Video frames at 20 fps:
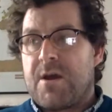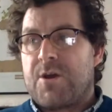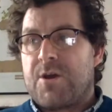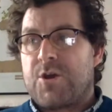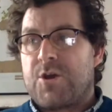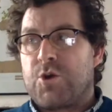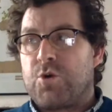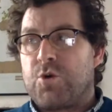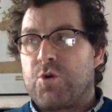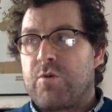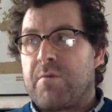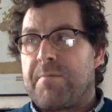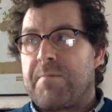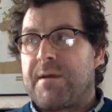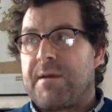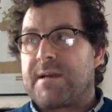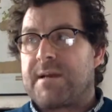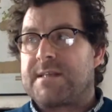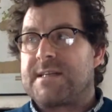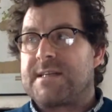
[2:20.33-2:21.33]
your
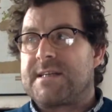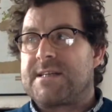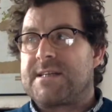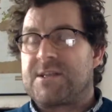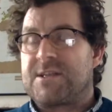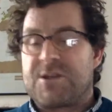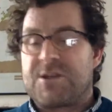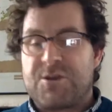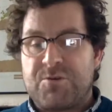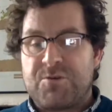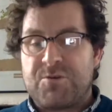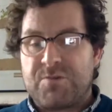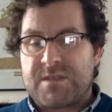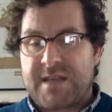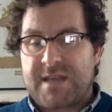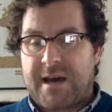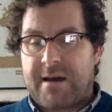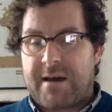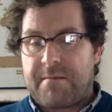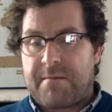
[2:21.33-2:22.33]
ability to use
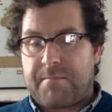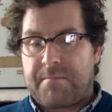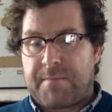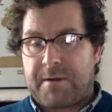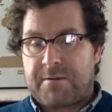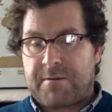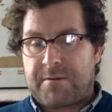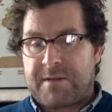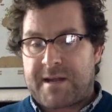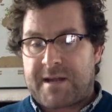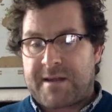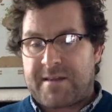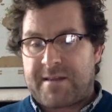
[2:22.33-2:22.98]
that building,